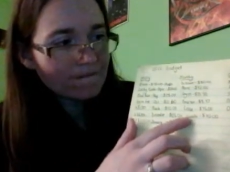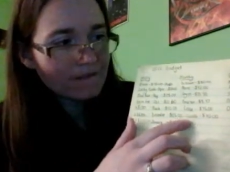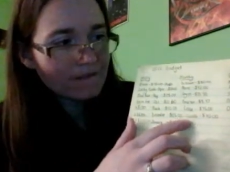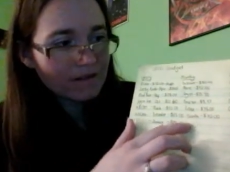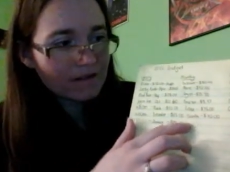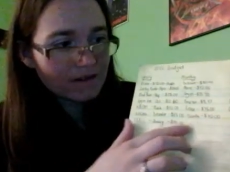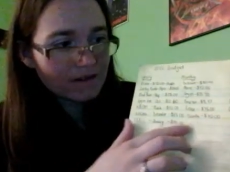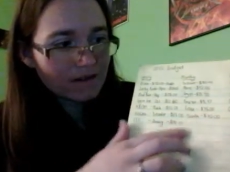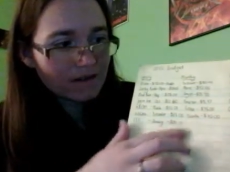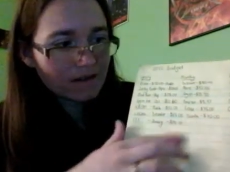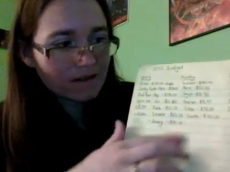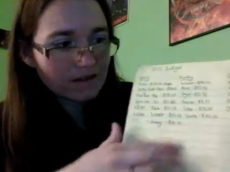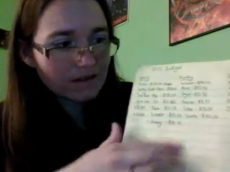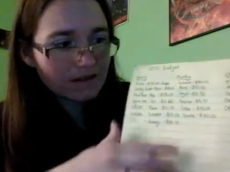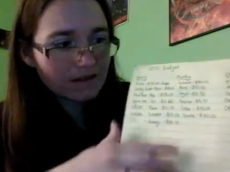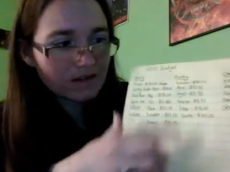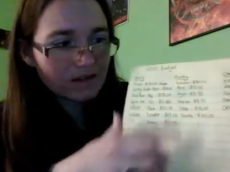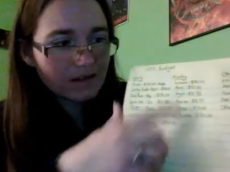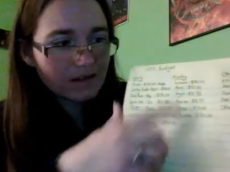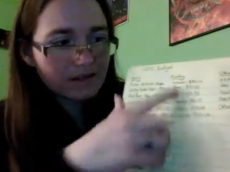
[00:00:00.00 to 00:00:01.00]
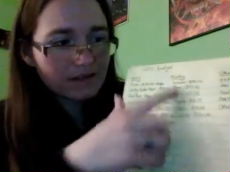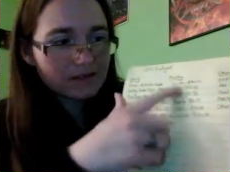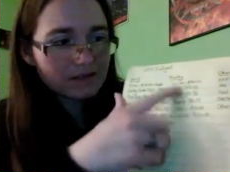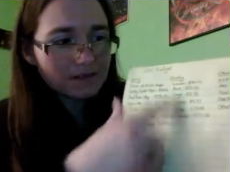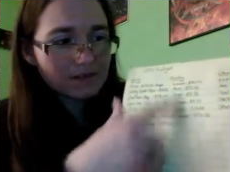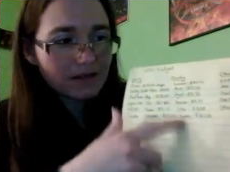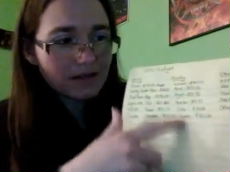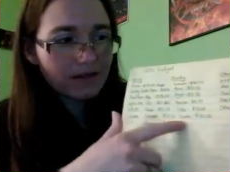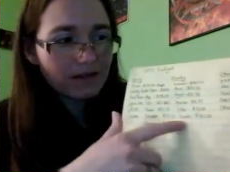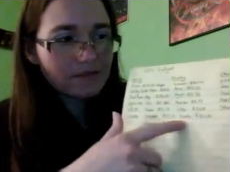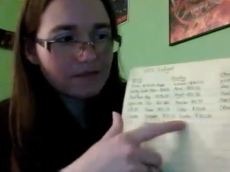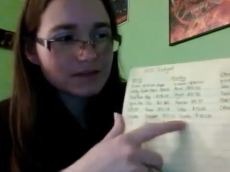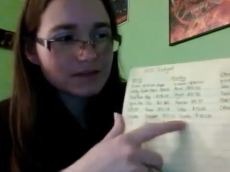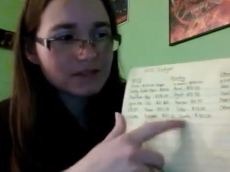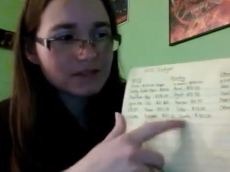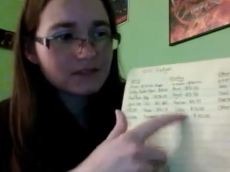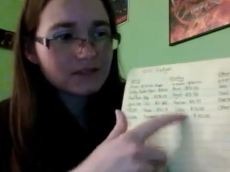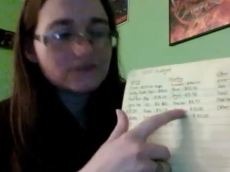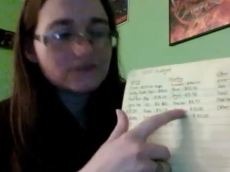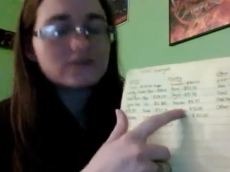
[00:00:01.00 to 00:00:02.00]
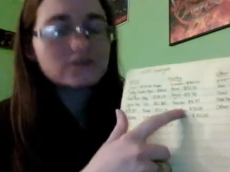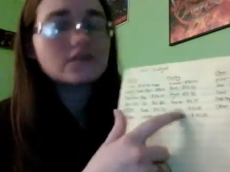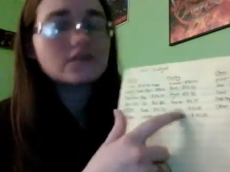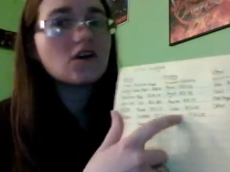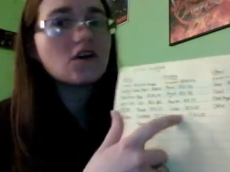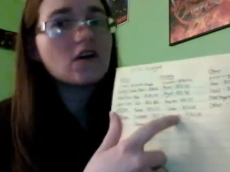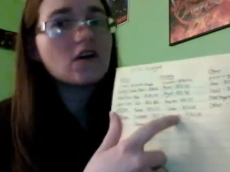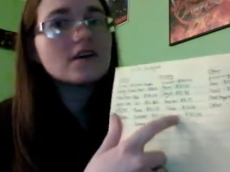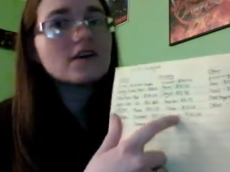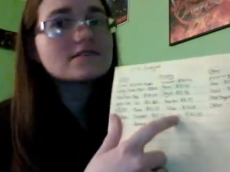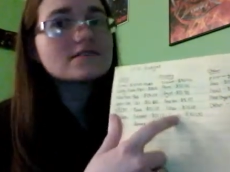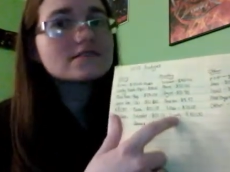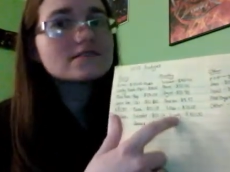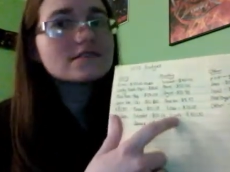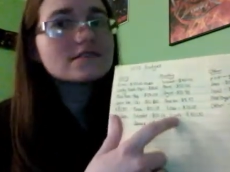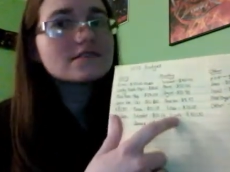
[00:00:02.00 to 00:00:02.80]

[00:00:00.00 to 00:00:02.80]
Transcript: and a good estimate of how much they usually cost.